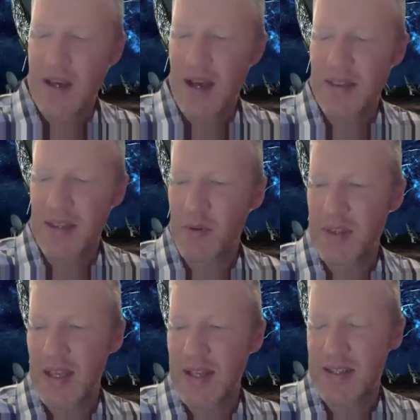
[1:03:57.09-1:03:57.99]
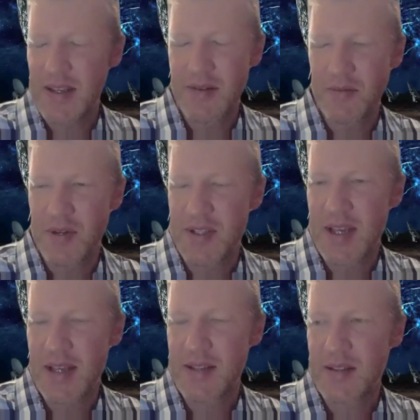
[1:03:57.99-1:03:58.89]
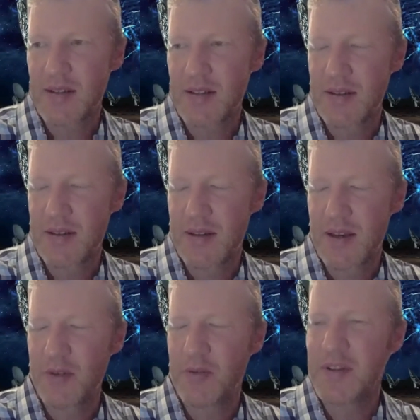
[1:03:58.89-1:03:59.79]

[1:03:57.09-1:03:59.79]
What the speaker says: I think what that did was that it